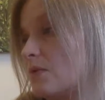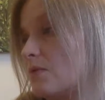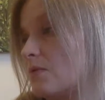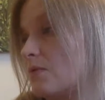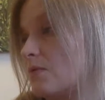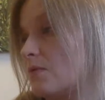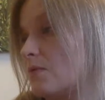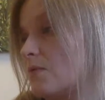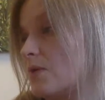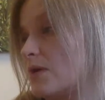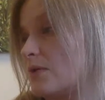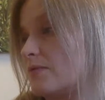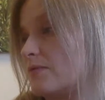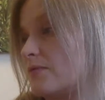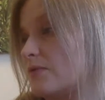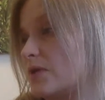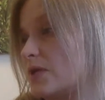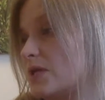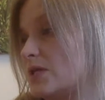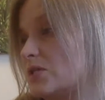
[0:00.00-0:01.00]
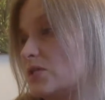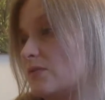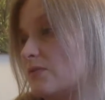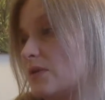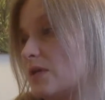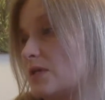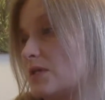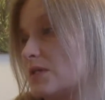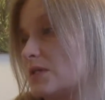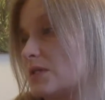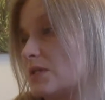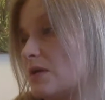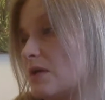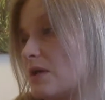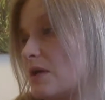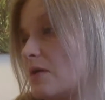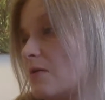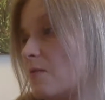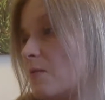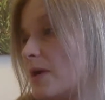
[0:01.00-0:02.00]
one for each fist,
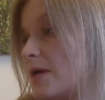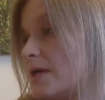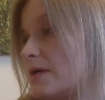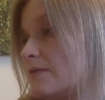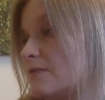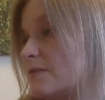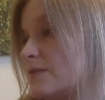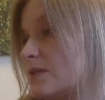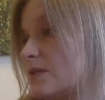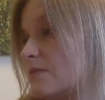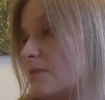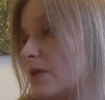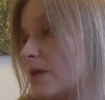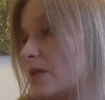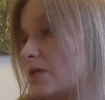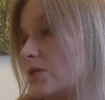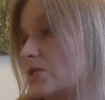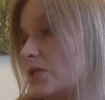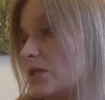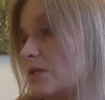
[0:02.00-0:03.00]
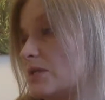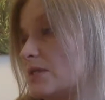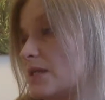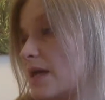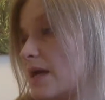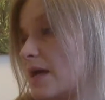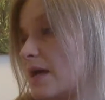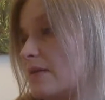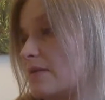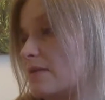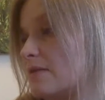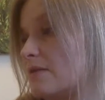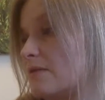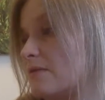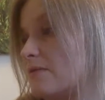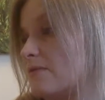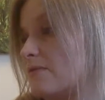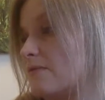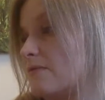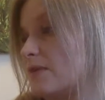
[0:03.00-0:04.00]
and waves them like she is at the
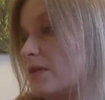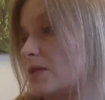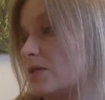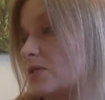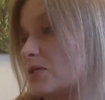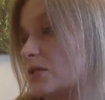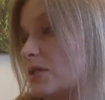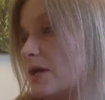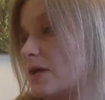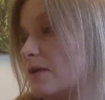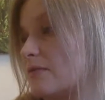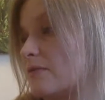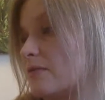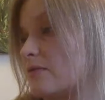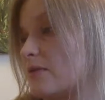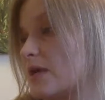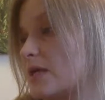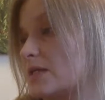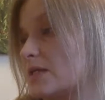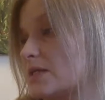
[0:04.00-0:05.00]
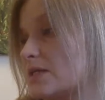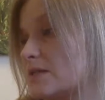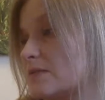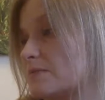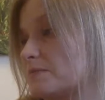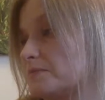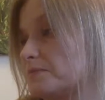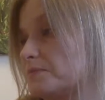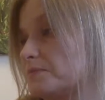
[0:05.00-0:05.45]
finish line of a race.